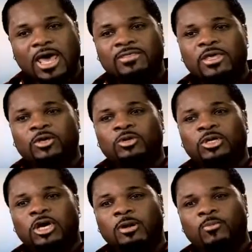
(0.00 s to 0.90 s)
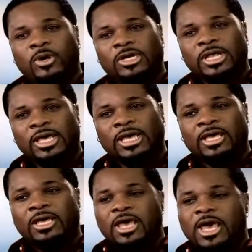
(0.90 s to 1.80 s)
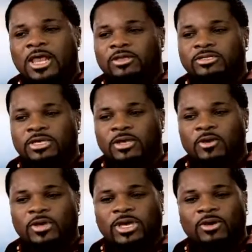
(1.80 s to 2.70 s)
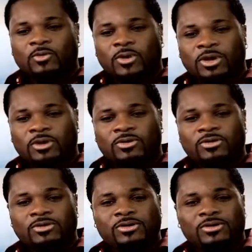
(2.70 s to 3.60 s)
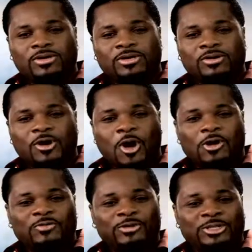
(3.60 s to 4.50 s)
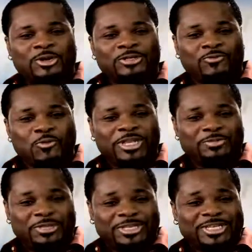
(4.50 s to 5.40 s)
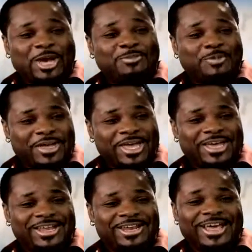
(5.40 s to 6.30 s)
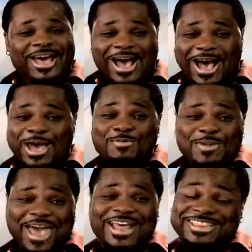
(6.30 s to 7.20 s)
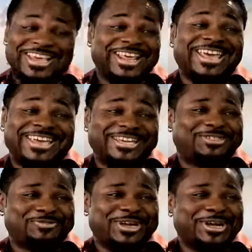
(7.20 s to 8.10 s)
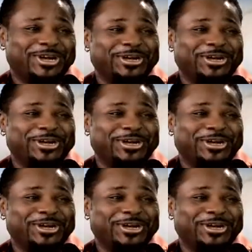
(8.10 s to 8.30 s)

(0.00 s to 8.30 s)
and then you look up one day and you say, okay, well, you know, all of those years of wanting to be this type of man, I'm at that age where